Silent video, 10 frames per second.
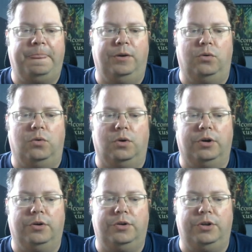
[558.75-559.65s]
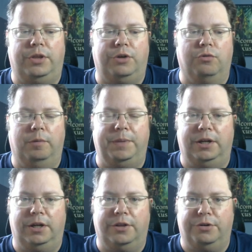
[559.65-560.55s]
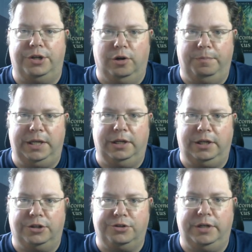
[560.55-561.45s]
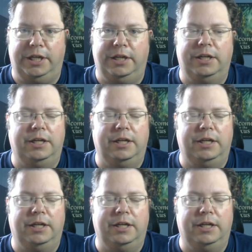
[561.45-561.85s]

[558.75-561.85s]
or, they grew up in another European country